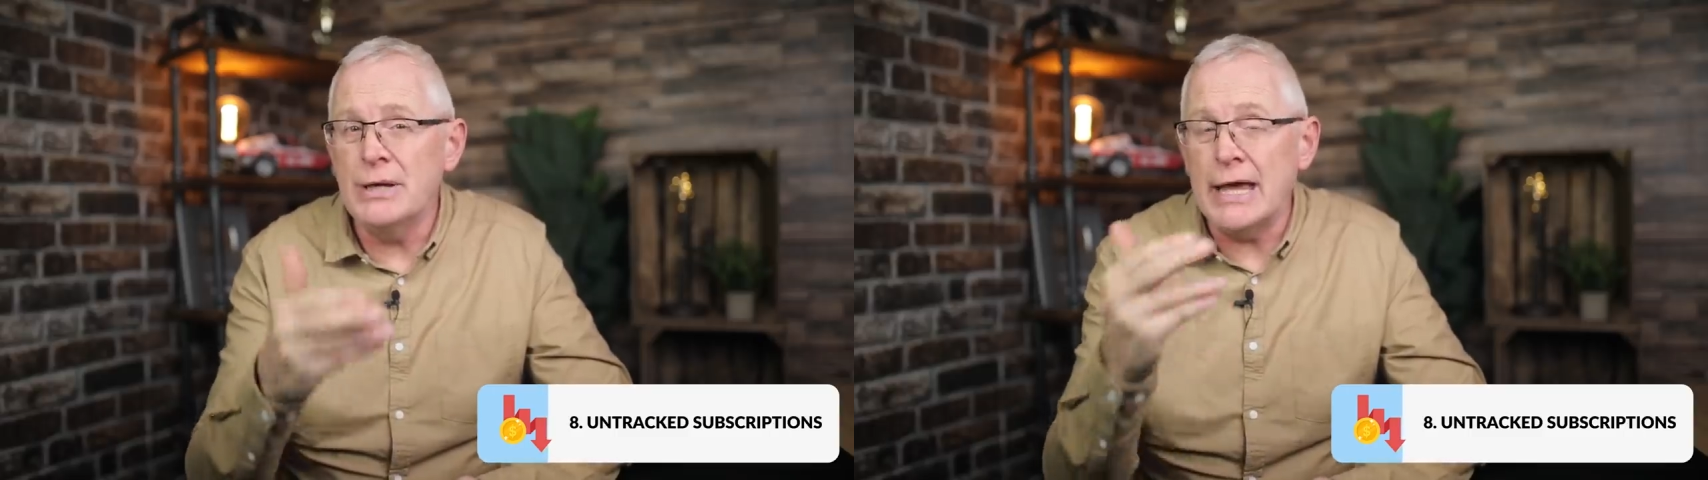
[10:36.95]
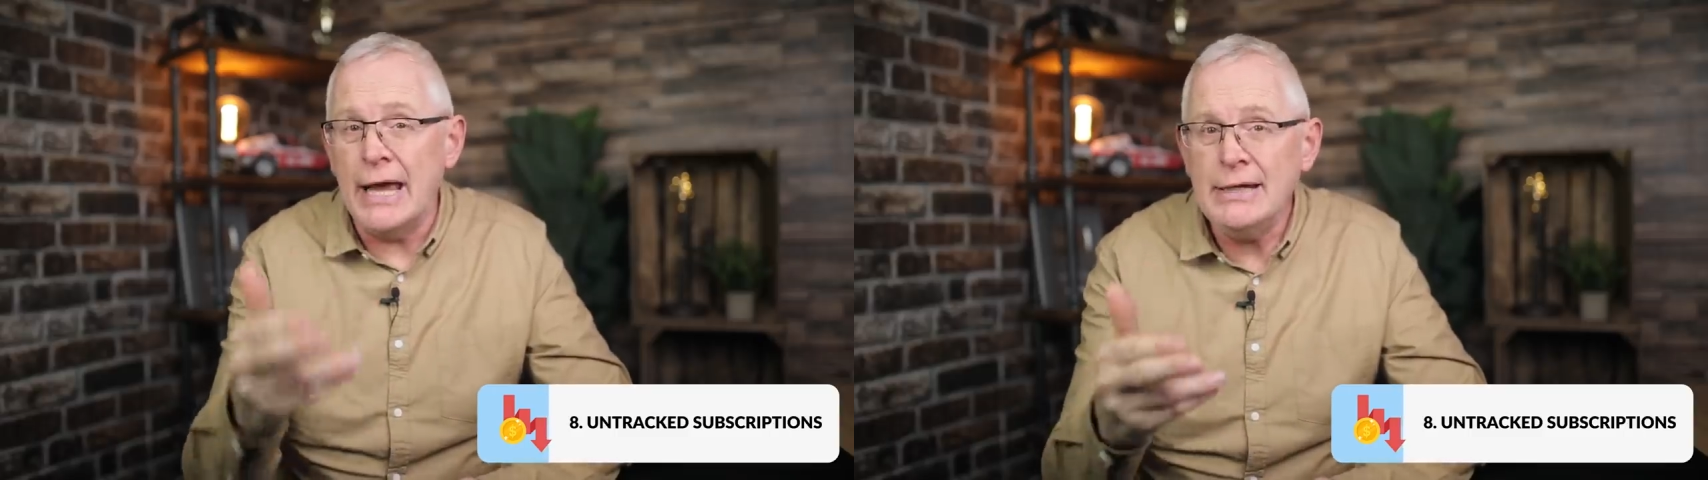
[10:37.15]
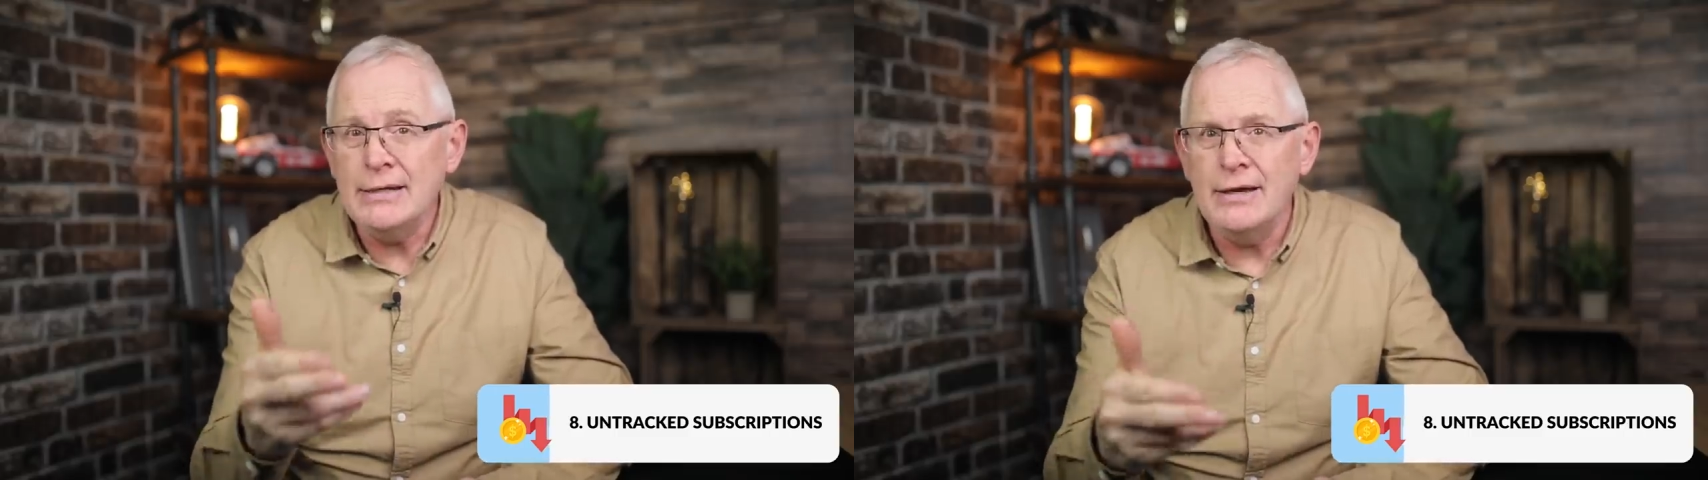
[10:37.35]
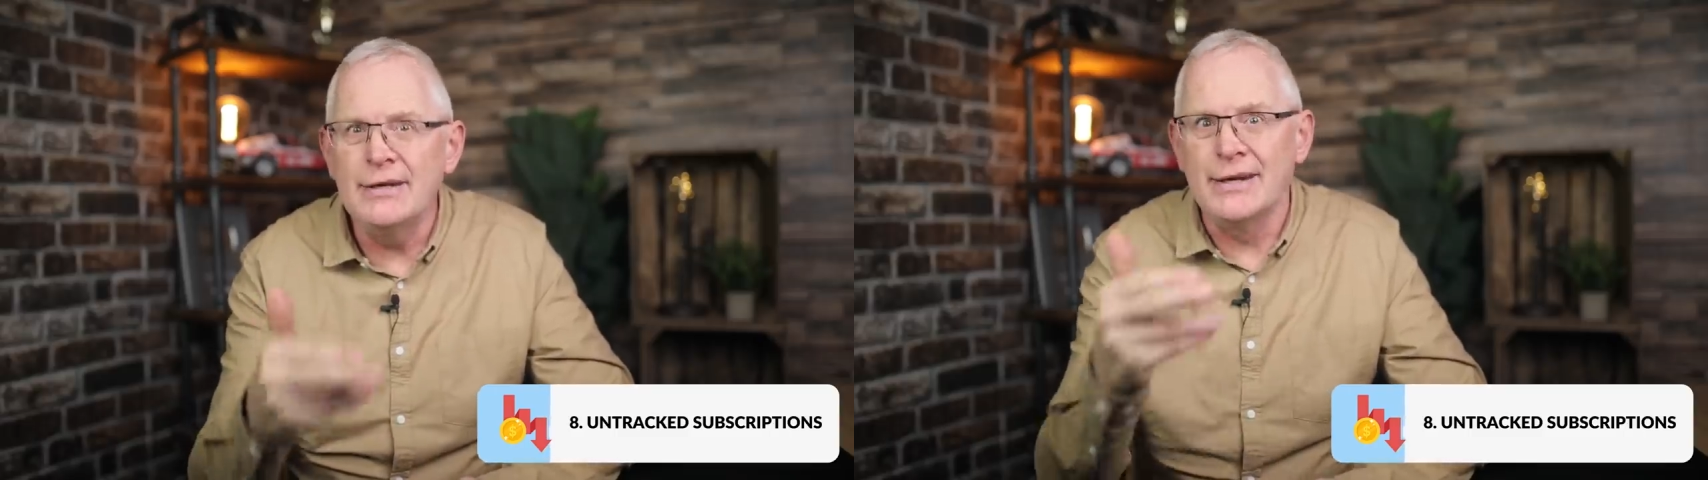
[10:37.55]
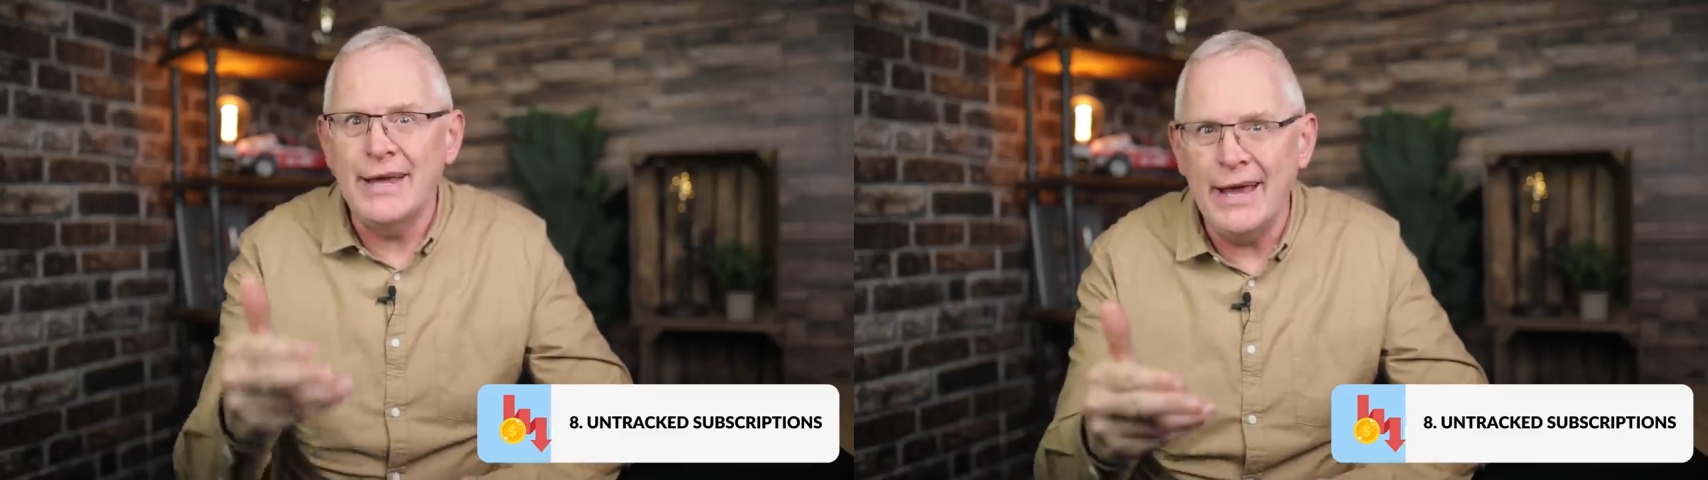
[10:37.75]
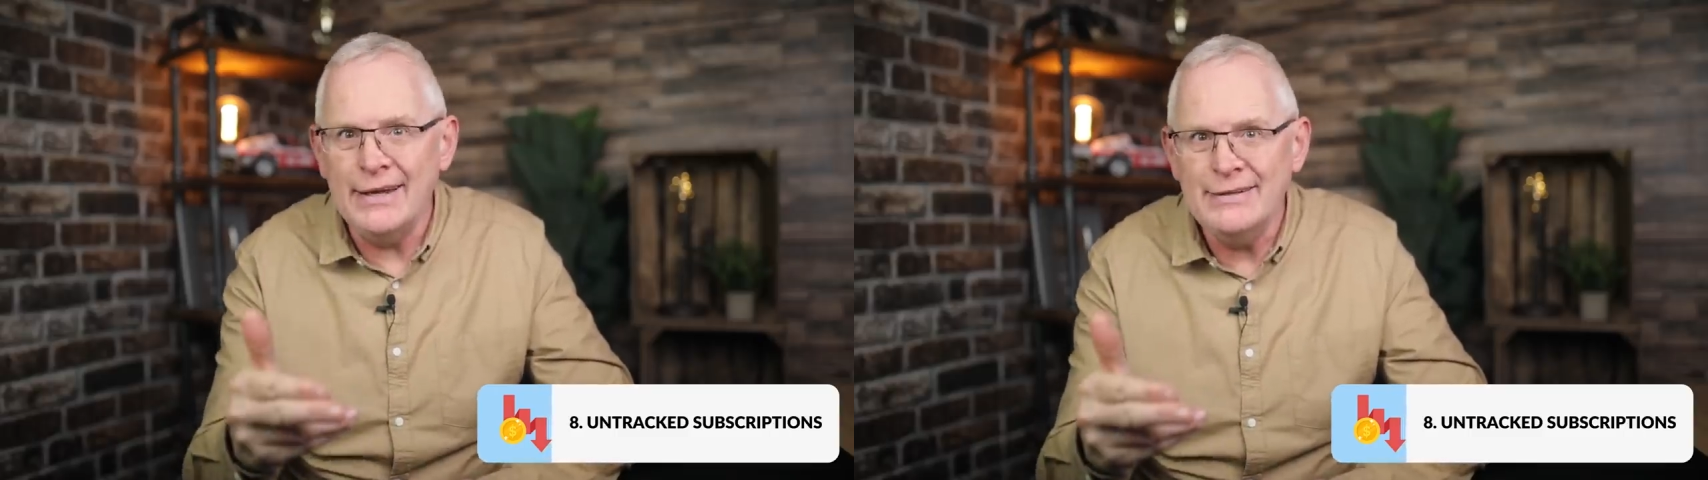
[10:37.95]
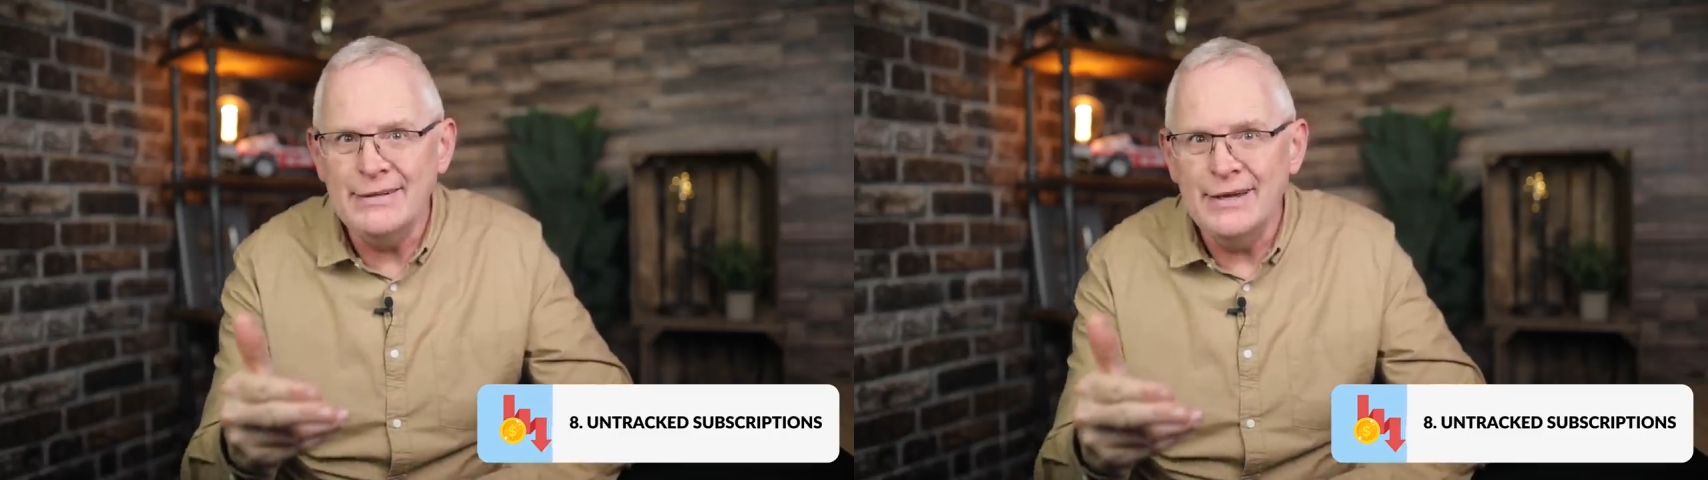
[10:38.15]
again and again